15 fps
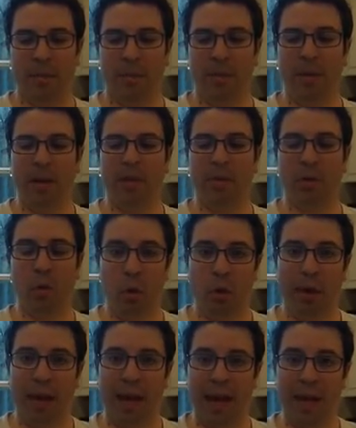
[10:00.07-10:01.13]
Nice
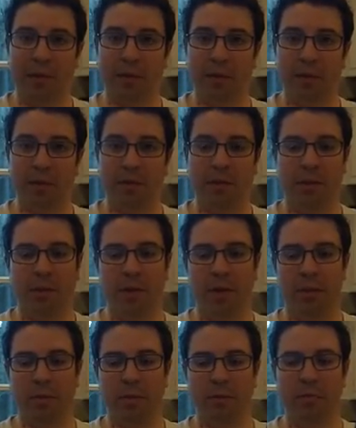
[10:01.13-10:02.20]
cork handles,
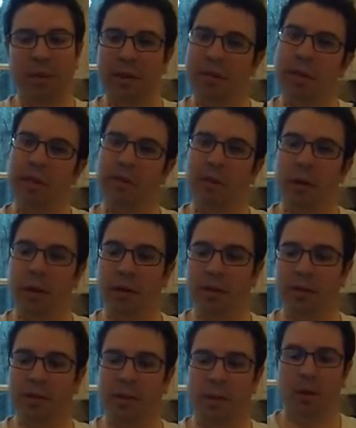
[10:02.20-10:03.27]
that was a big thing for
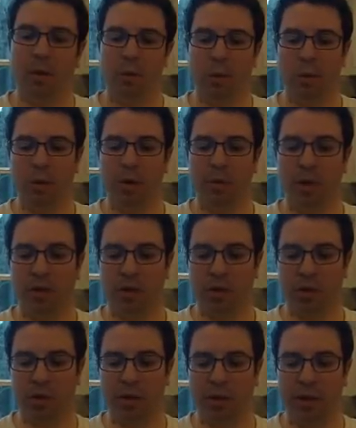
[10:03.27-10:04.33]
us. We want to make
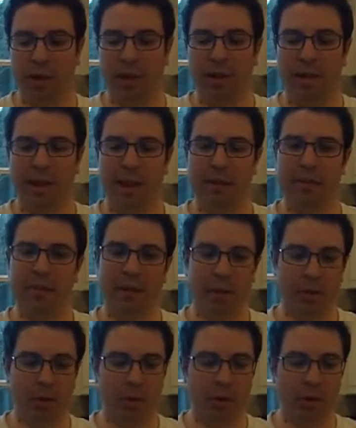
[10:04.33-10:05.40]
sure that it
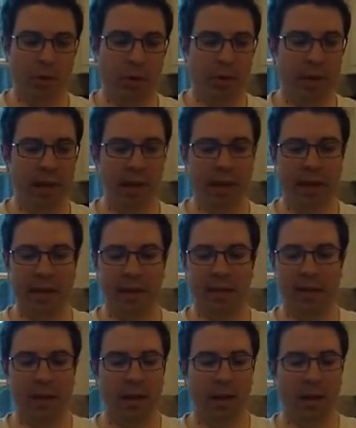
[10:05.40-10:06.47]
felt really good in the hand.
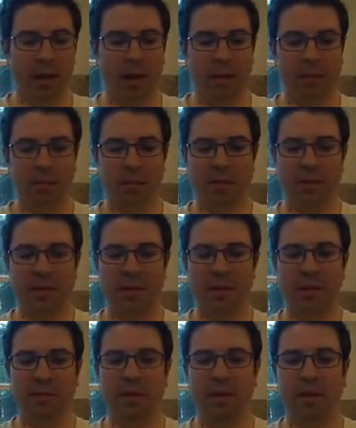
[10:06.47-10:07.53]

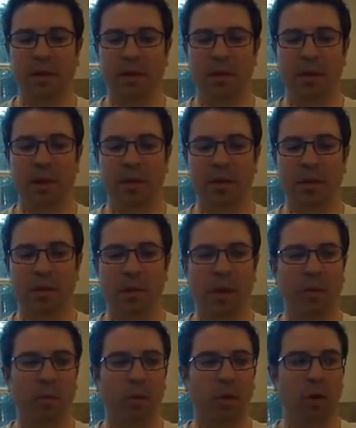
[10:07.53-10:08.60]
Steve did nice
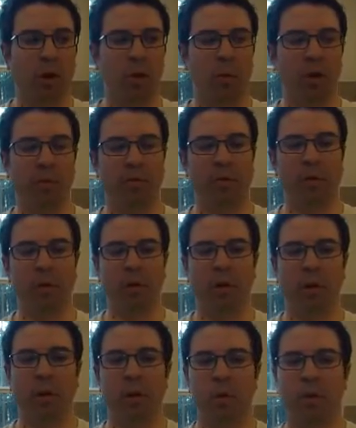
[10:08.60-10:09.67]
threading work all the way up through.
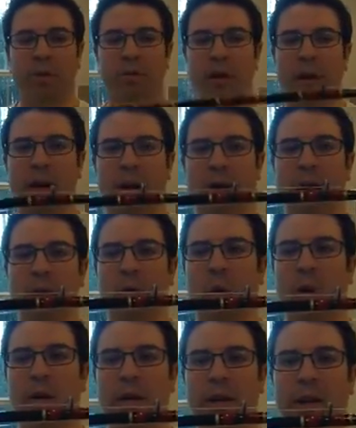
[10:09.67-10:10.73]
We've got high
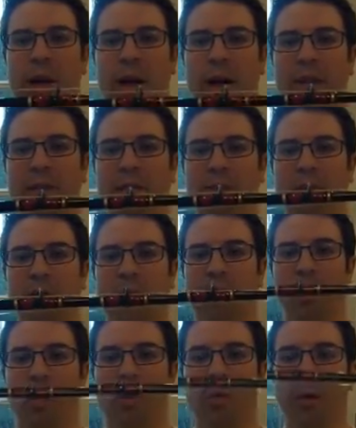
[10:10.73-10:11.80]
quality guides
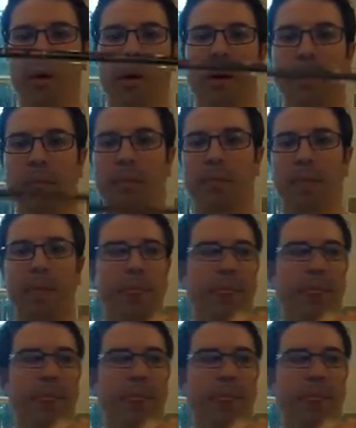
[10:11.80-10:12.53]
all the way up.